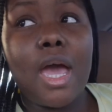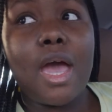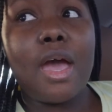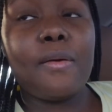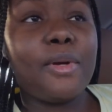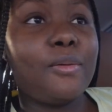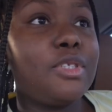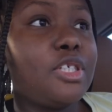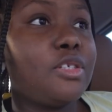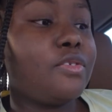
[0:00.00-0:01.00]
And when I went
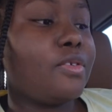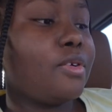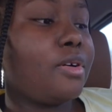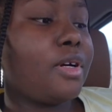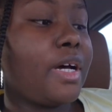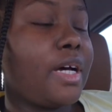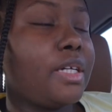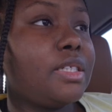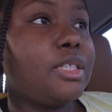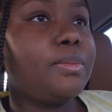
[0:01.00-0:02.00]
to Sephora, I
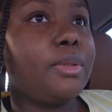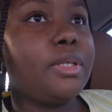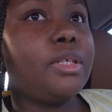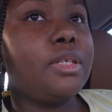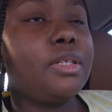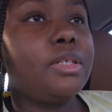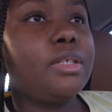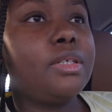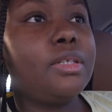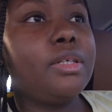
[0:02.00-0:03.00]
actually spent,
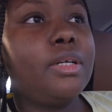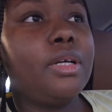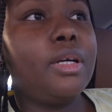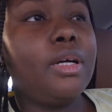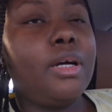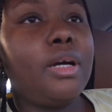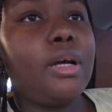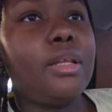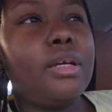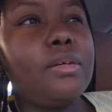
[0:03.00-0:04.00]

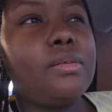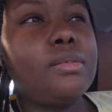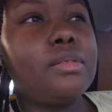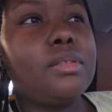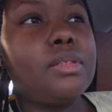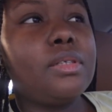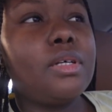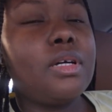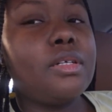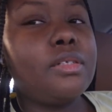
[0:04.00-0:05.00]
I think it was
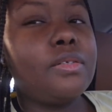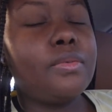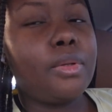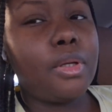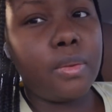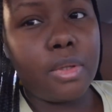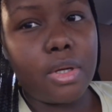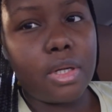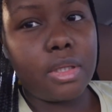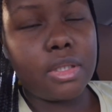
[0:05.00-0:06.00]

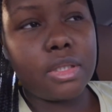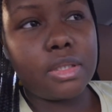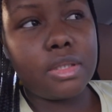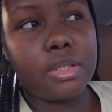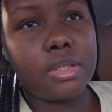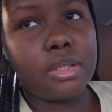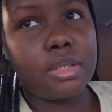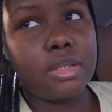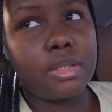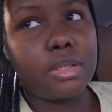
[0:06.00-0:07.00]
$143
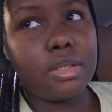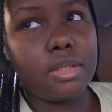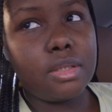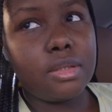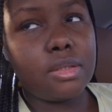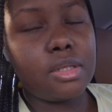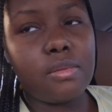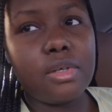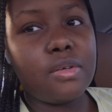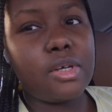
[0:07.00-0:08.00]
or
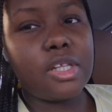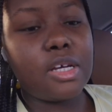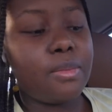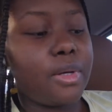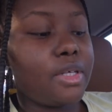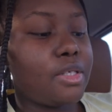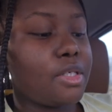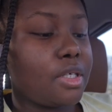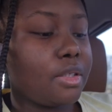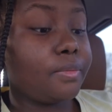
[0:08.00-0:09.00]
something around that price.
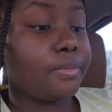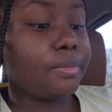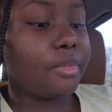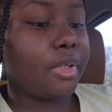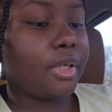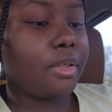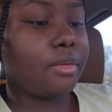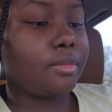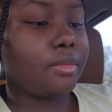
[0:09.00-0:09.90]
So, yeah.